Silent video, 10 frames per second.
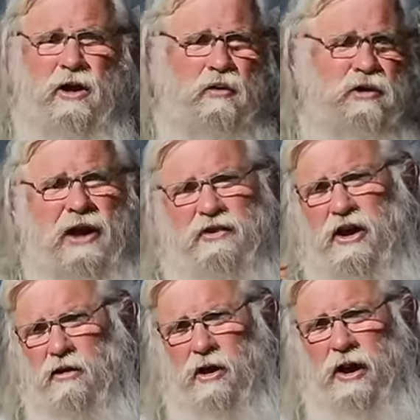you have a
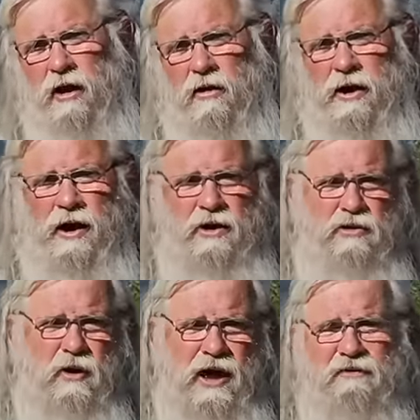hearing area,
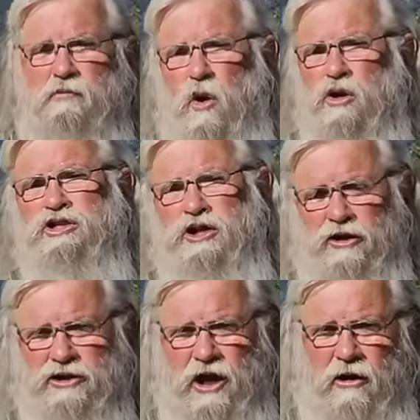you have a motor
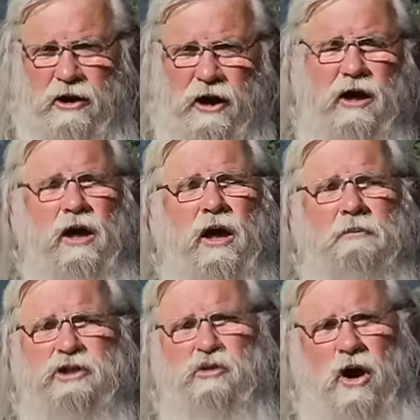skills area,
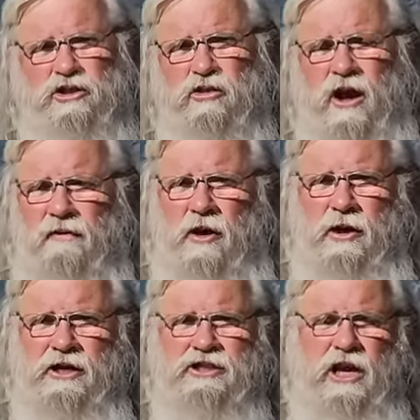but you also have
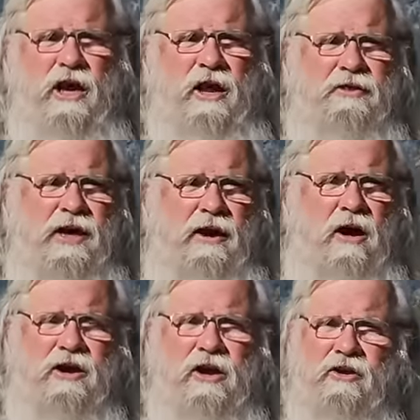areas that
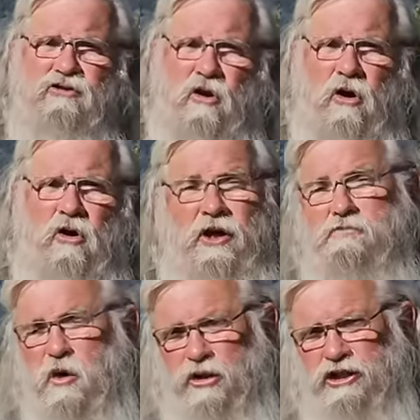are control
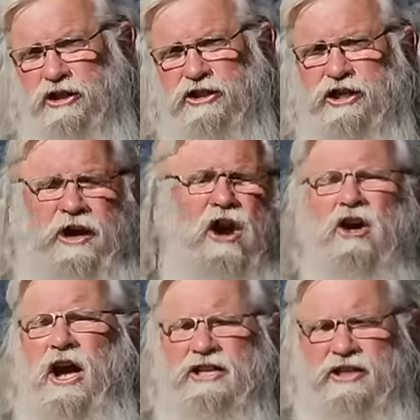emotions and all
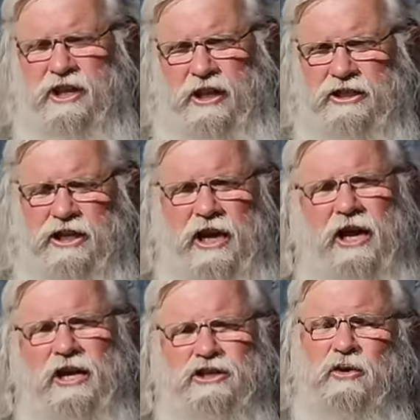kinds of things.
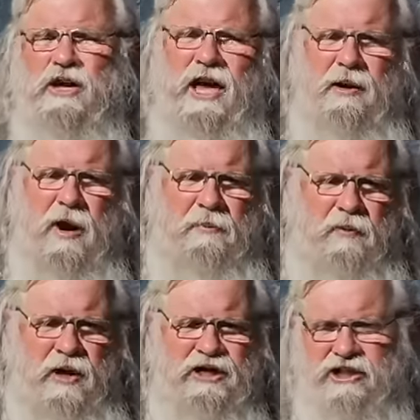So
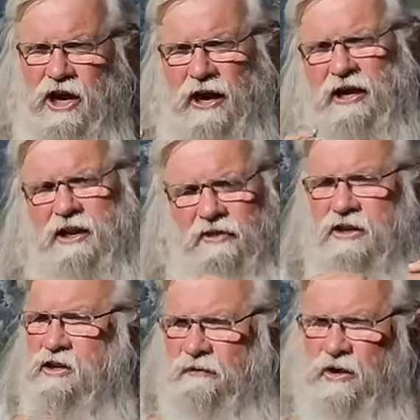he studied the
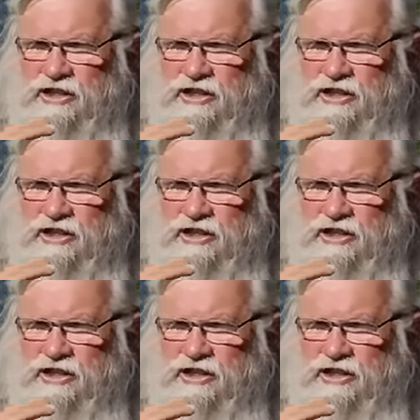different